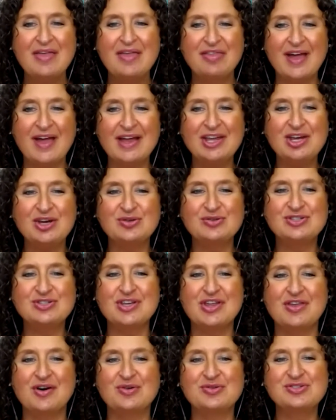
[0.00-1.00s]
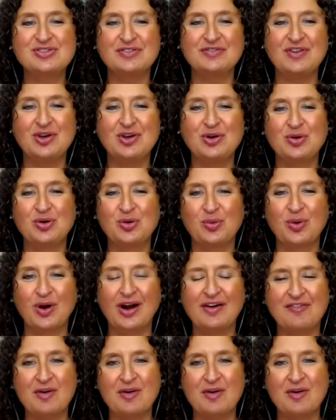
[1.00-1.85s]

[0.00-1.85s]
Thank you to those of you who work